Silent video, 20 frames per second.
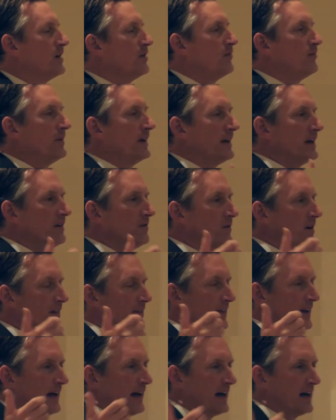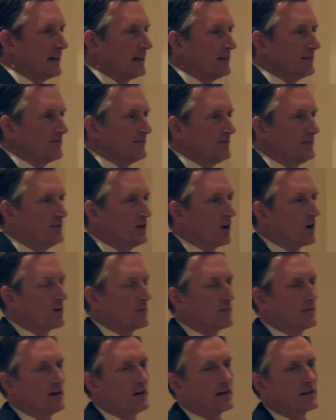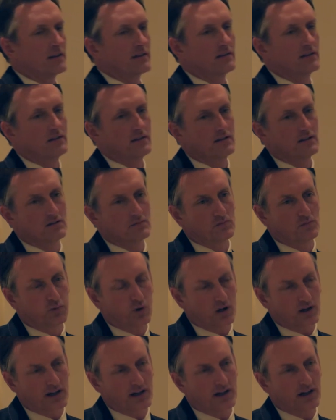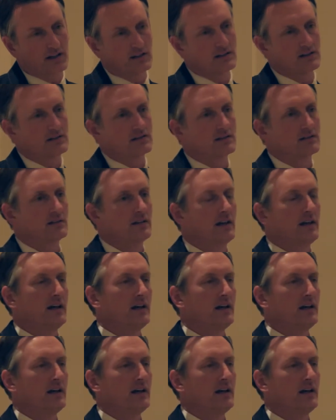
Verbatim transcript: meeting with the head of Dartmouth, Brookings,